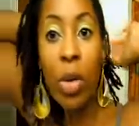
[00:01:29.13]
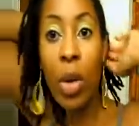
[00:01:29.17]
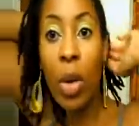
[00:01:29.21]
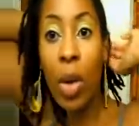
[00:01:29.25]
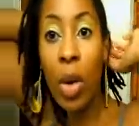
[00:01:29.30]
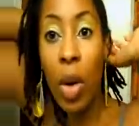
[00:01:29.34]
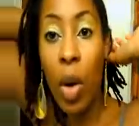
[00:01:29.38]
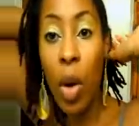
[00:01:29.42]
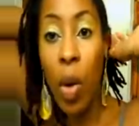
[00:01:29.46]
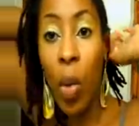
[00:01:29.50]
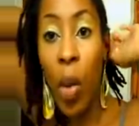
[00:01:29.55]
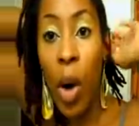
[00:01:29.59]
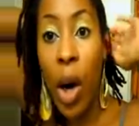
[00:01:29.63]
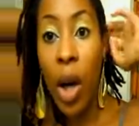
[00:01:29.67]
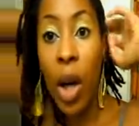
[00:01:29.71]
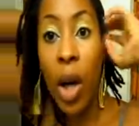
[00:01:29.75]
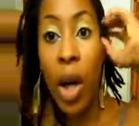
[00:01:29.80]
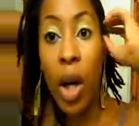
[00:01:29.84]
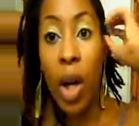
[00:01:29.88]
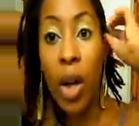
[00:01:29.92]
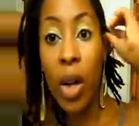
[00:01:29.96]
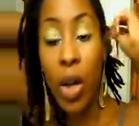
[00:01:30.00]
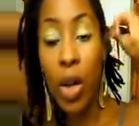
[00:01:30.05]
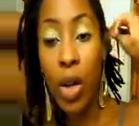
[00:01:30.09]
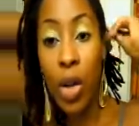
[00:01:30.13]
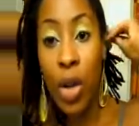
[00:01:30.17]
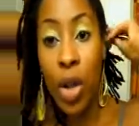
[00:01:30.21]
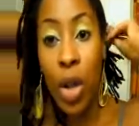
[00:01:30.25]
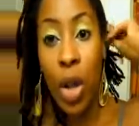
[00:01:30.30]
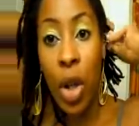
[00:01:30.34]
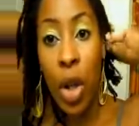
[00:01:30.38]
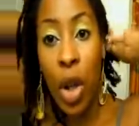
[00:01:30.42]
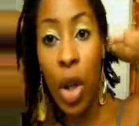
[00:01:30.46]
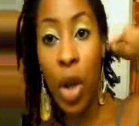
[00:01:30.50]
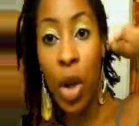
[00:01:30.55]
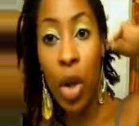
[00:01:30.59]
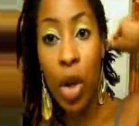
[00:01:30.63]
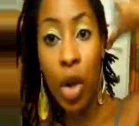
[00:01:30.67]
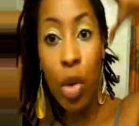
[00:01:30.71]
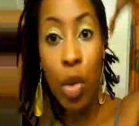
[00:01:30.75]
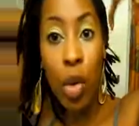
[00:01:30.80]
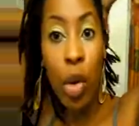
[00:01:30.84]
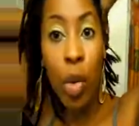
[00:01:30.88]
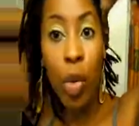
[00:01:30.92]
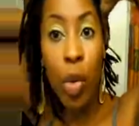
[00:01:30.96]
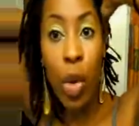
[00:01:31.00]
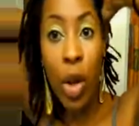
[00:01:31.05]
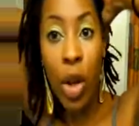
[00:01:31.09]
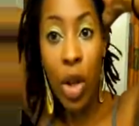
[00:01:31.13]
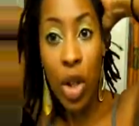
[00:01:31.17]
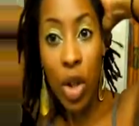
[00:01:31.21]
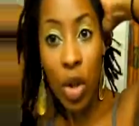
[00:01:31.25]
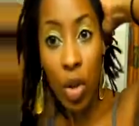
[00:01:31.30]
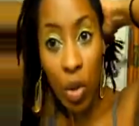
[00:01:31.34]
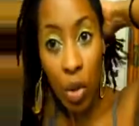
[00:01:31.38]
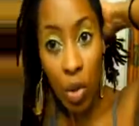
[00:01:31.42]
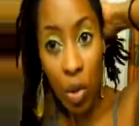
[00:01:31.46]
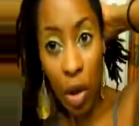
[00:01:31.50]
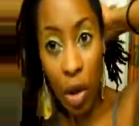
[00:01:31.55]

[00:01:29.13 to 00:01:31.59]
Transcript: you know, what colors you would want to